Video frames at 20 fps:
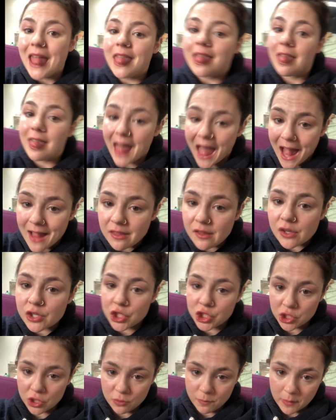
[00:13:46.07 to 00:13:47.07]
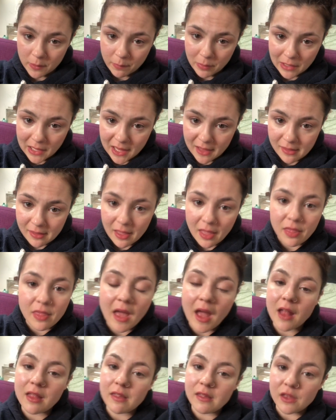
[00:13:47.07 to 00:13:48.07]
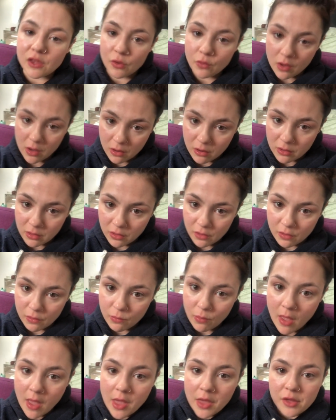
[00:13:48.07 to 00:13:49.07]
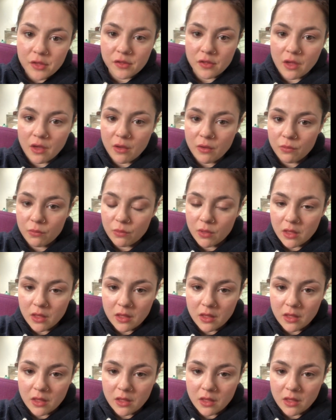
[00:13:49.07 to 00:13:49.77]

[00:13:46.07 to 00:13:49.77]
that should be policed, and that you can't do. So